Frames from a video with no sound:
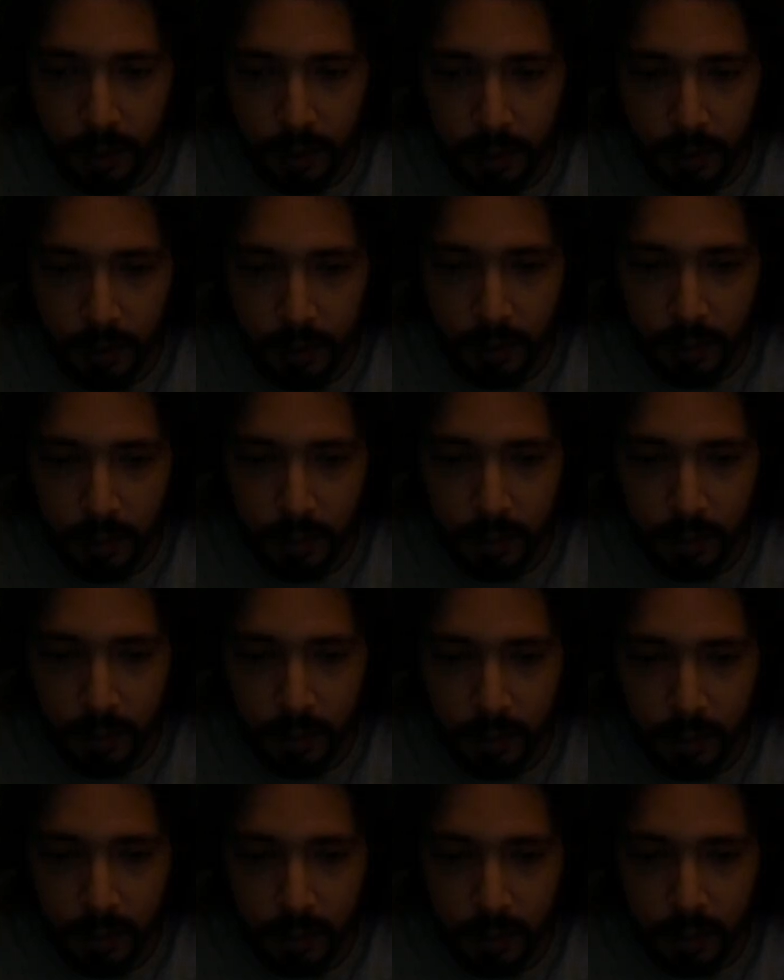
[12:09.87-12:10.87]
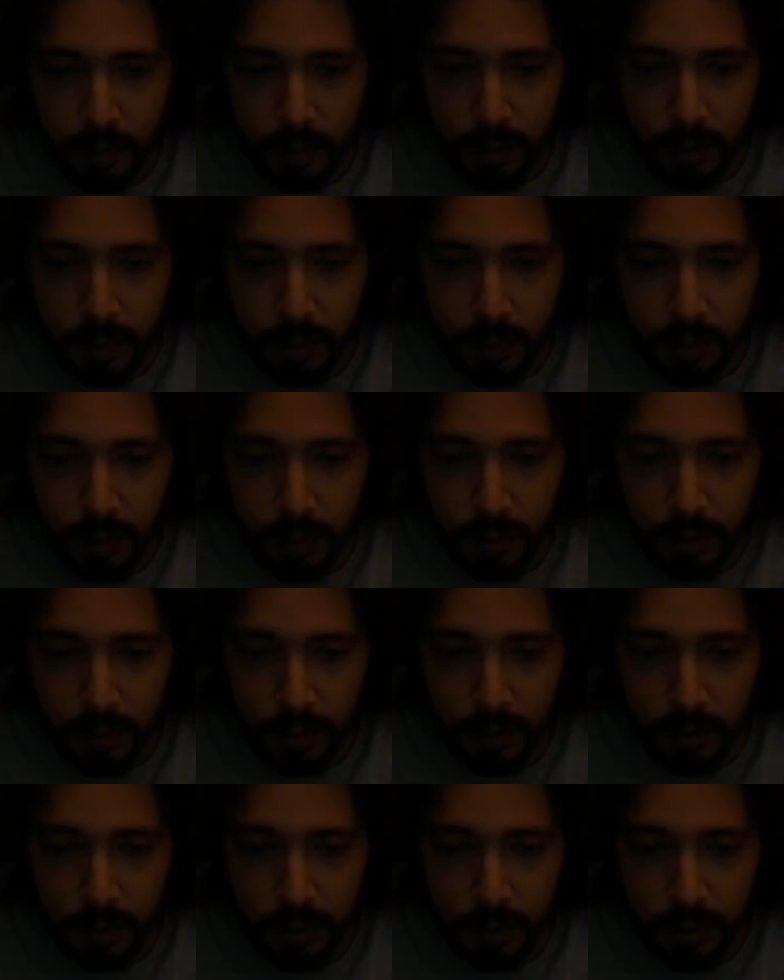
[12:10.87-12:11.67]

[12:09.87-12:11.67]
Nothing is said.